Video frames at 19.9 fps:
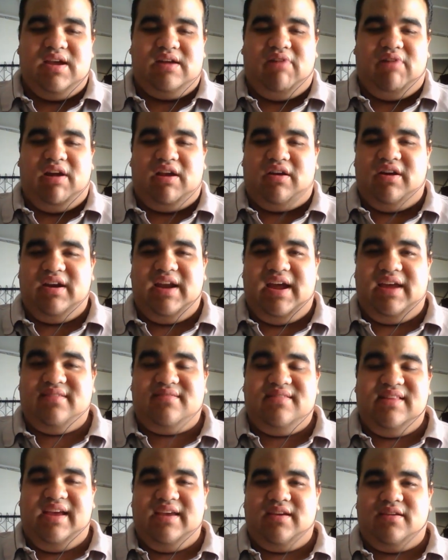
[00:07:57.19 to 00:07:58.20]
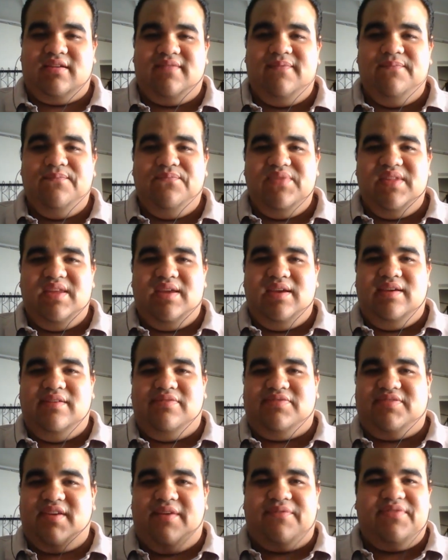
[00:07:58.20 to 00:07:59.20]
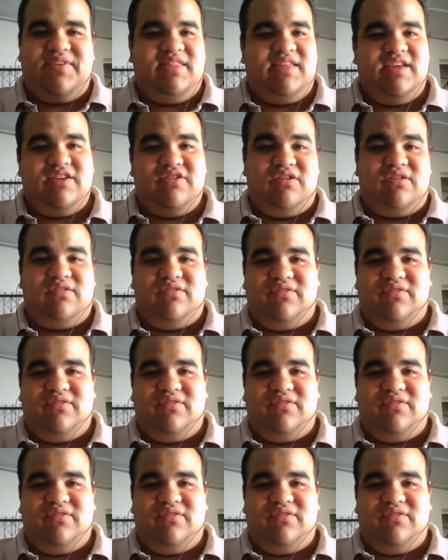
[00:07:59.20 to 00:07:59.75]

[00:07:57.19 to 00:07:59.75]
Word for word: recognize like if something that you're